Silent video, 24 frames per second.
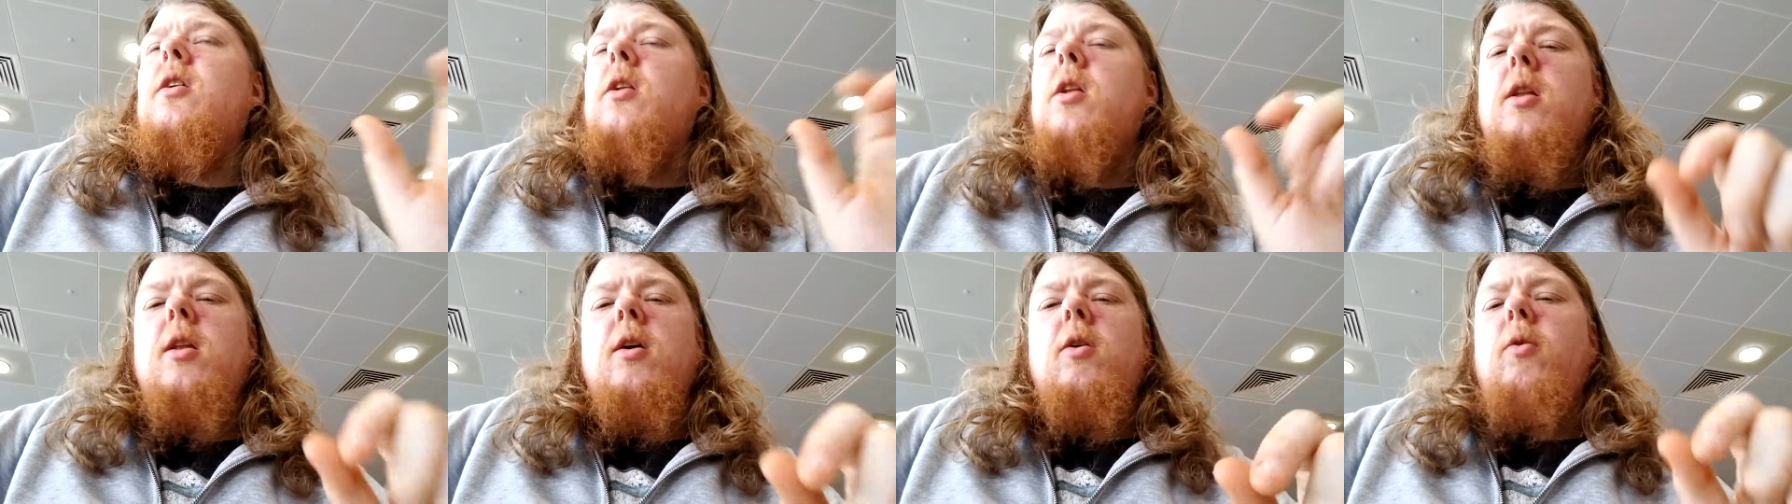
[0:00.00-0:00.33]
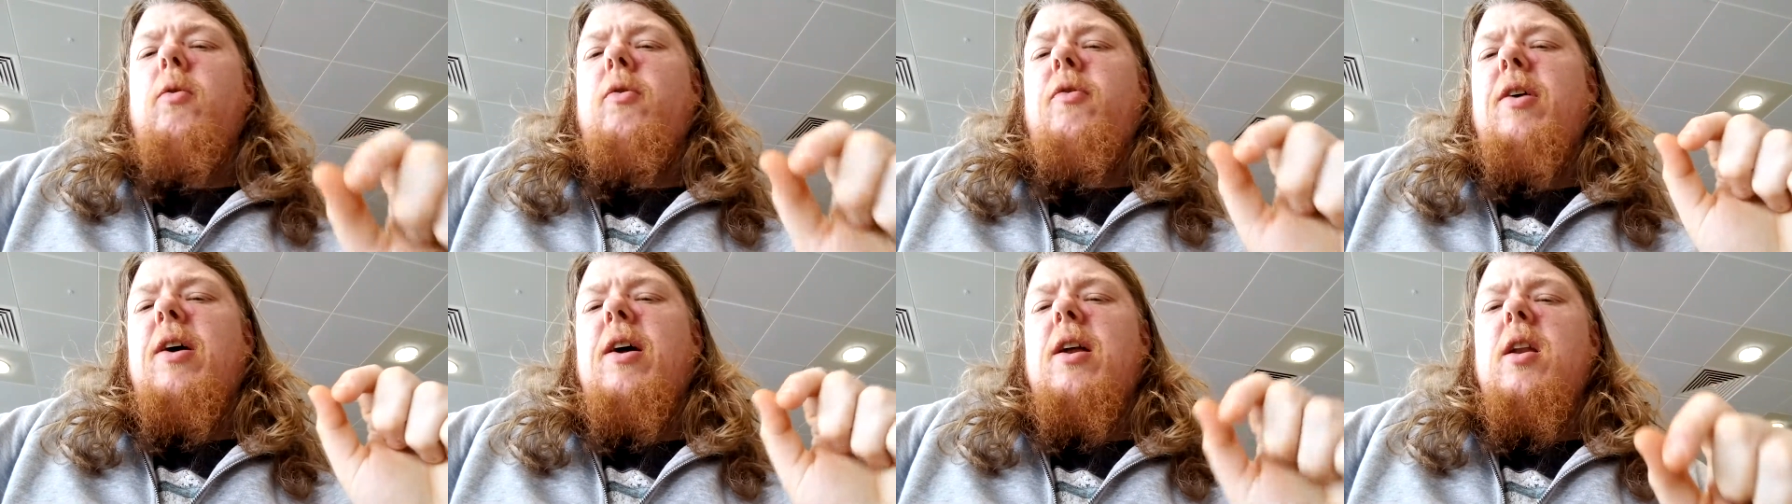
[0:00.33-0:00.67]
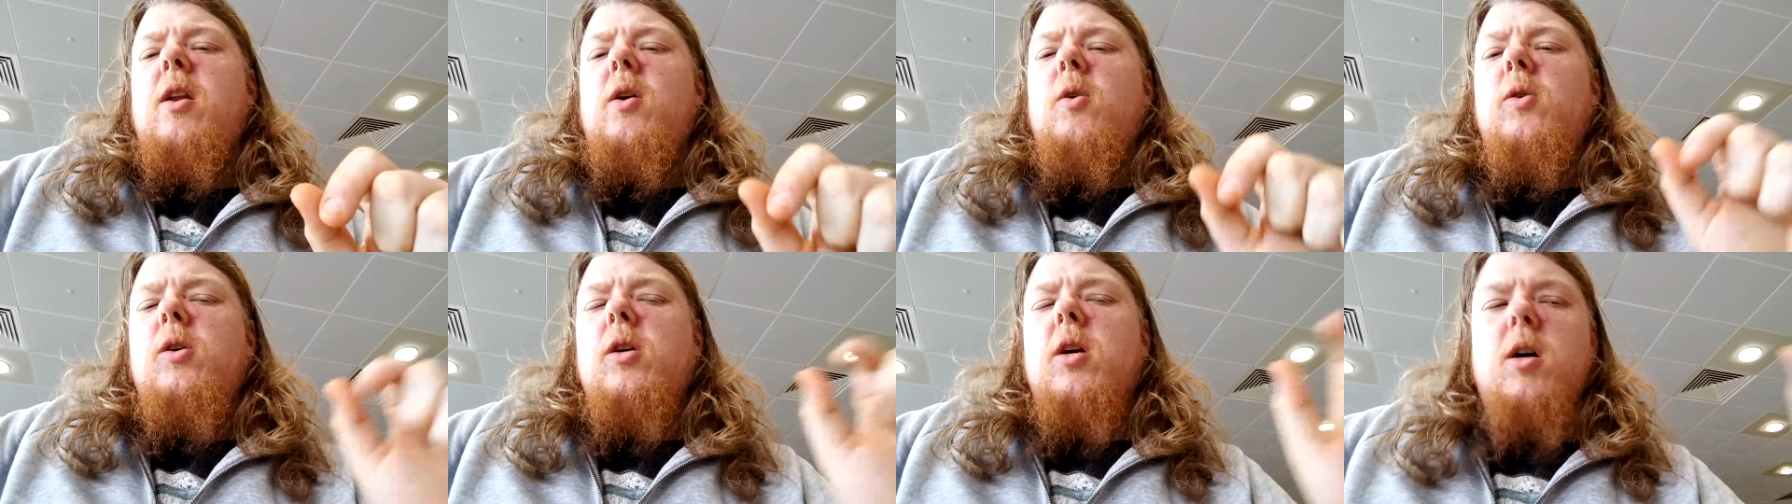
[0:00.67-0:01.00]
low fat,
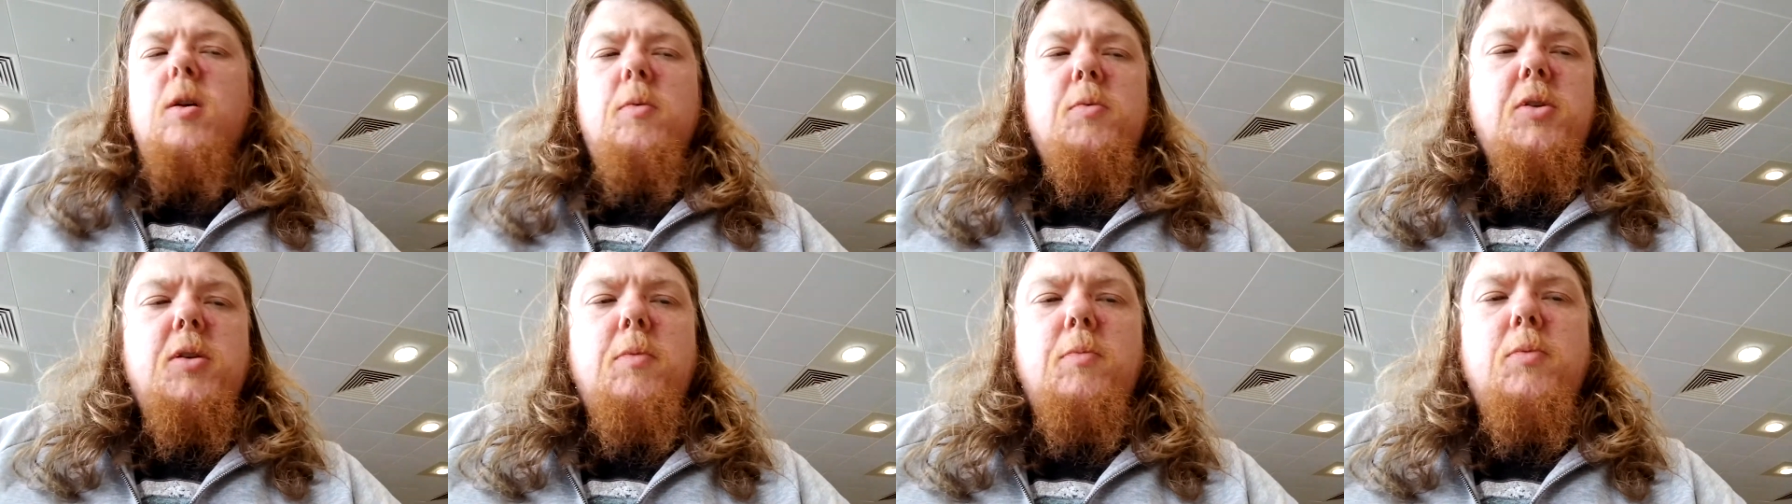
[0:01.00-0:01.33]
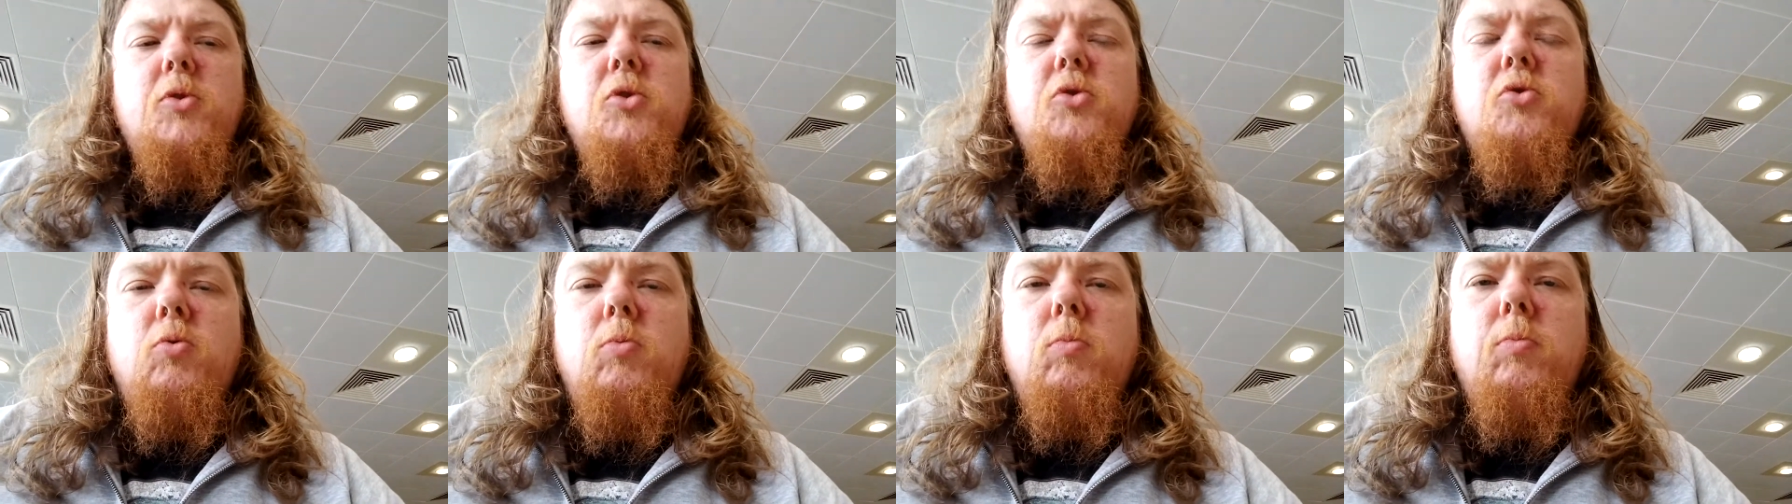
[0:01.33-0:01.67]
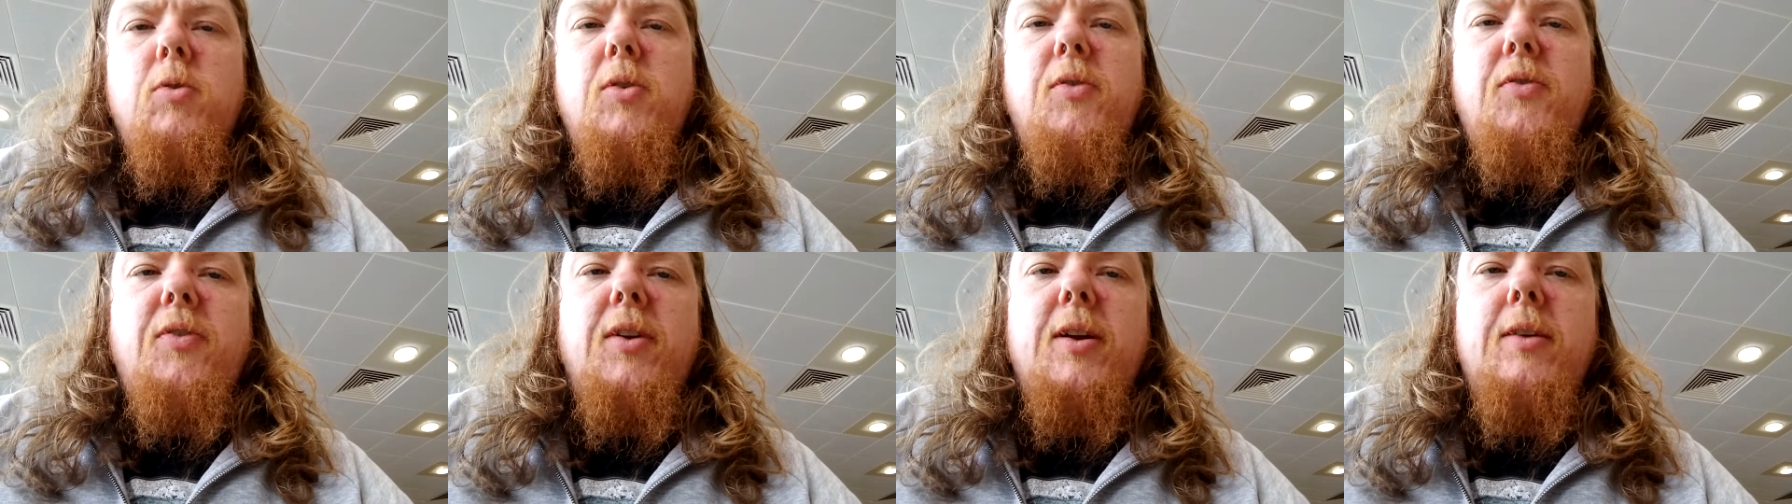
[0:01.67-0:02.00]
low carb summer
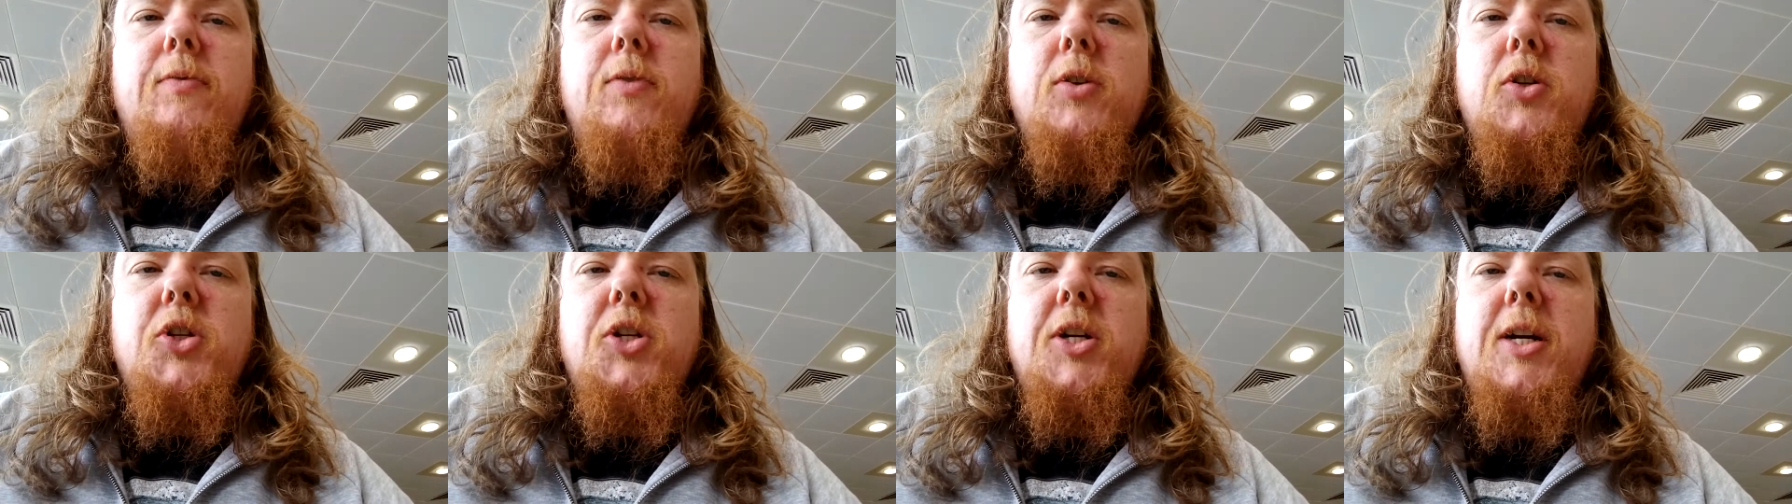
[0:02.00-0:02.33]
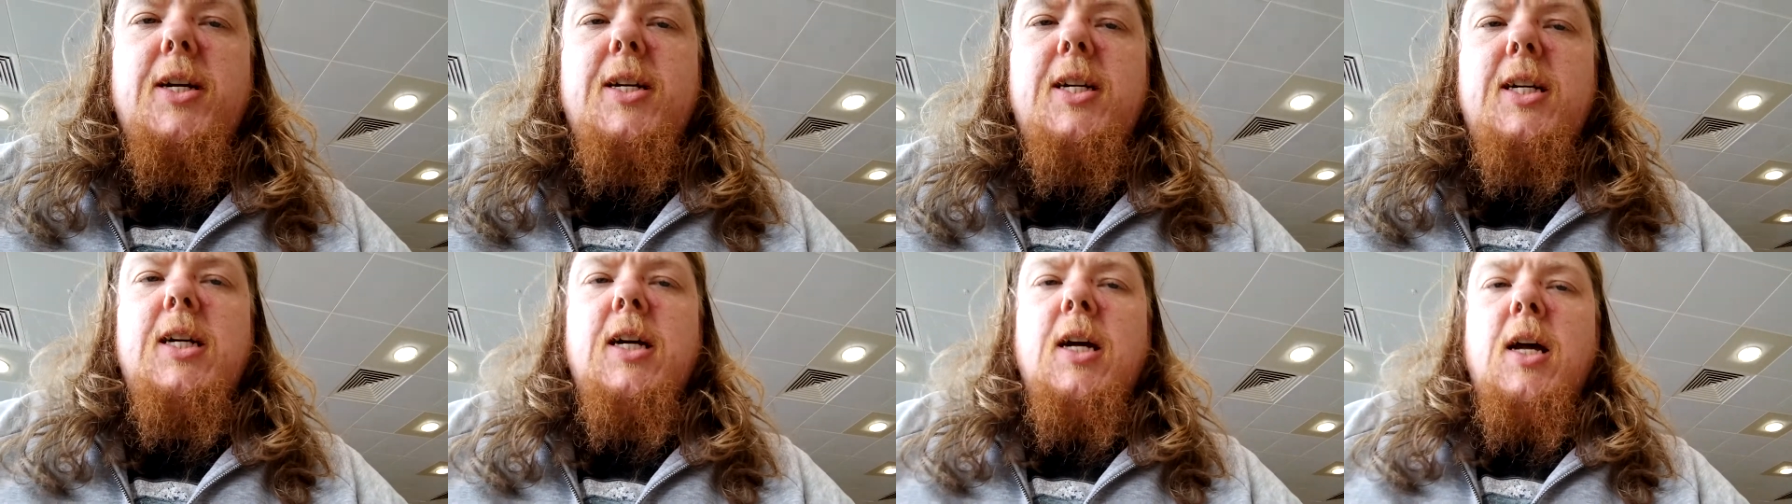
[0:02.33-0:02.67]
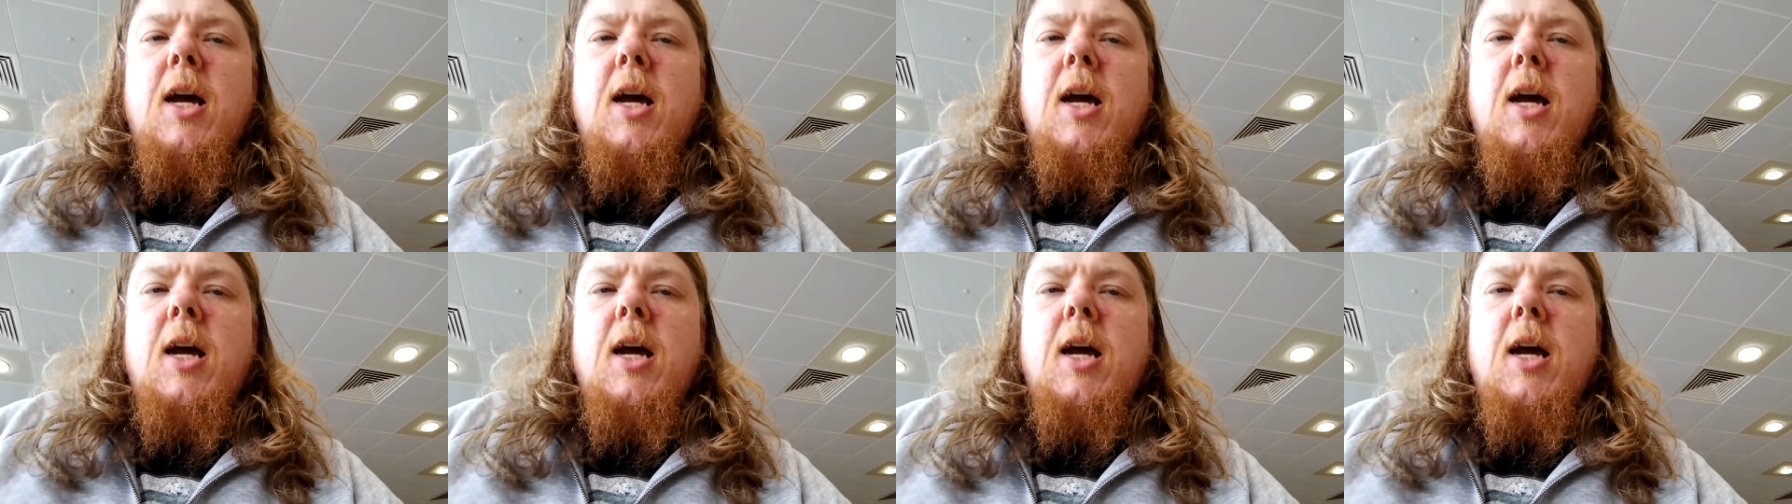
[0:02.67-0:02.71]
strawberry flavoured shake.